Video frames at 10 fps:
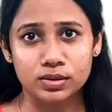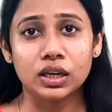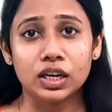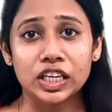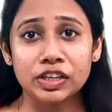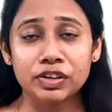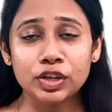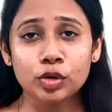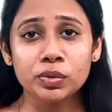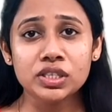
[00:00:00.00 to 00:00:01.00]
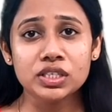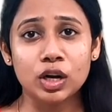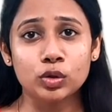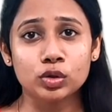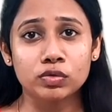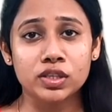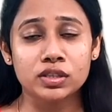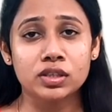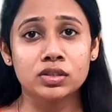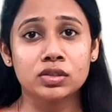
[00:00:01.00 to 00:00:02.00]
A living room in southwest
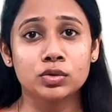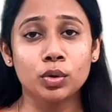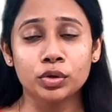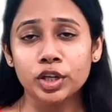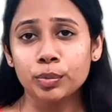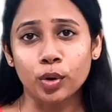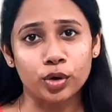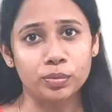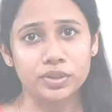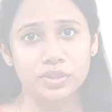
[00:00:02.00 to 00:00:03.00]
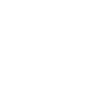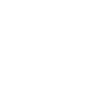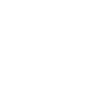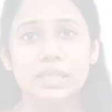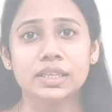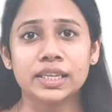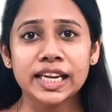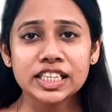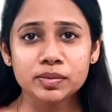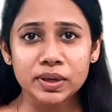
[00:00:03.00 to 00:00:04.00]
is totally prohibited. The
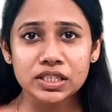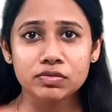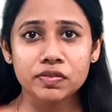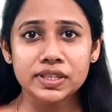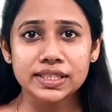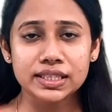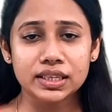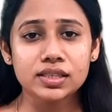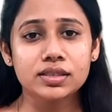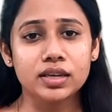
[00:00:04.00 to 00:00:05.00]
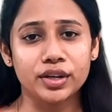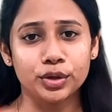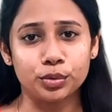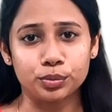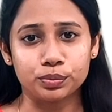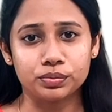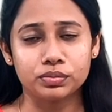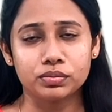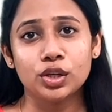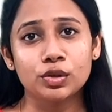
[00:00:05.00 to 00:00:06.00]
next space we will see is study room.
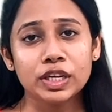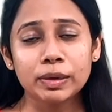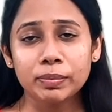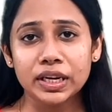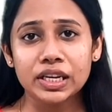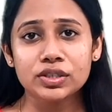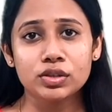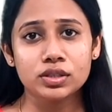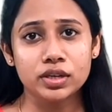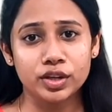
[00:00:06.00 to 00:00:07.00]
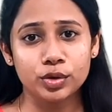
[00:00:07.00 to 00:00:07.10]
You can place your study room